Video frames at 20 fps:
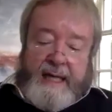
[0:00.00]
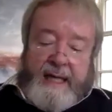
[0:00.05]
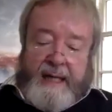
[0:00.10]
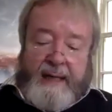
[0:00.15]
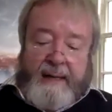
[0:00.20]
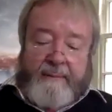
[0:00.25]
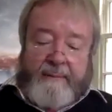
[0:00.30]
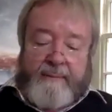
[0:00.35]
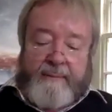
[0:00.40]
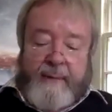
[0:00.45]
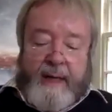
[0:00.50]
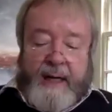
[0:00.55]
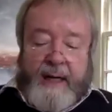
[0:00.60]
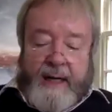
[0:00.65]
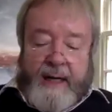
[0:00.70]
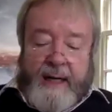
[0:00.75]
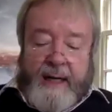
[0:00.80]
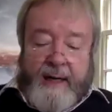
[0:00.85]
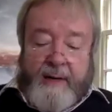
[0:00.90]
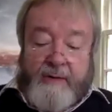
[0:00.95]
um, a
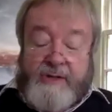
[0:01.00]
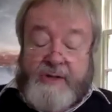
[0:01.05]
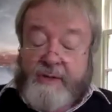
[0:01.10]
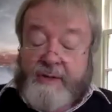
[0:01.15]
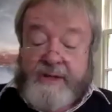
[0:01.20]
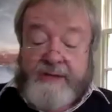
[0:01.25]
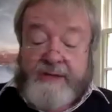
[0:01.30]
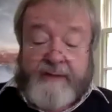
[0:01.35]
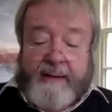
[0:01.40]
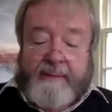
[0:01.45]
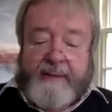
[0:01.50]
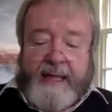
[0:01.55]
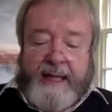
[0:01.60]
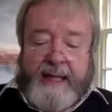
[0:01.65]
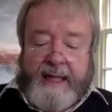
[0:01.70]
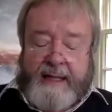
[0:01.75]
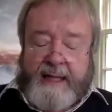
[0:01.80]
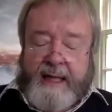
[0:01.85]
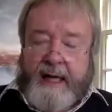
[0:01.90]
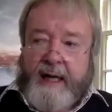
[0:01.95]
house, or his family
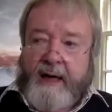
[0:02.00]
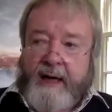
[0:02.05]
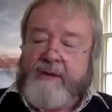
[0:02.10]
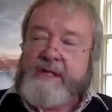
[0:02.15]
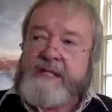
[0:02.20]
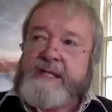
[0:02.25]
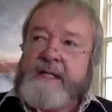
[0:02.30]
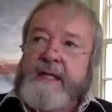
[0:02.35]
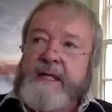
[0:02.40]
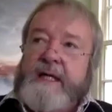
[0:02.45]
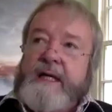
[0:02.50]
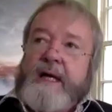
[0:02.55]
had a house